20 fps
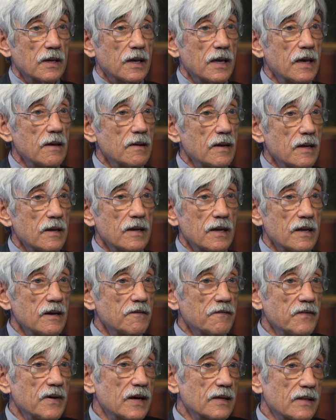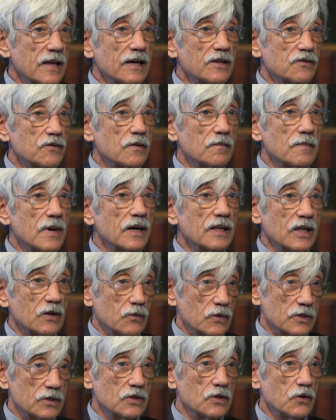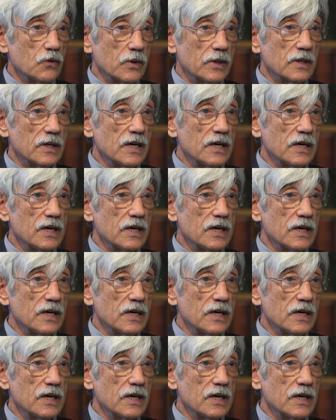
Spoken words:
And in effect, that's what Muller was doing.